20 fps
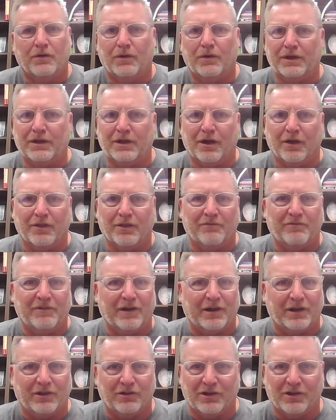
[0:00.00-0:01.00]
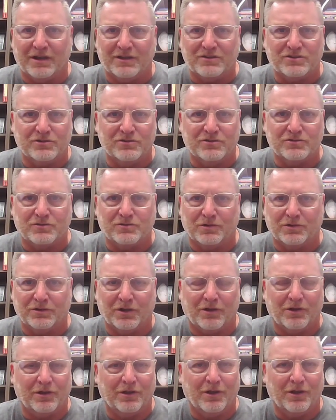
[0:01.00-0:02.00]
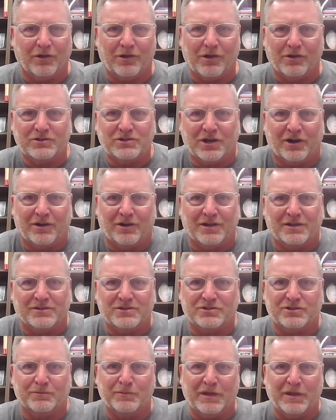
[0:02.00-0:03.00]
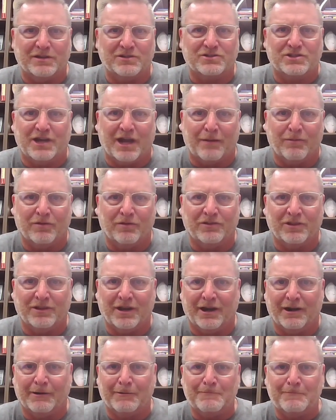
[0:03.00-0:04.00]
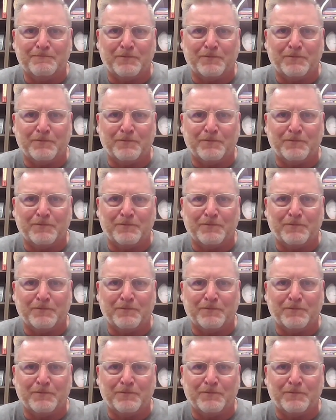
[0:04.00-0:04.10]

Well, you know, they're very good as usual. You know, Coach Hart does a tremendous job over there.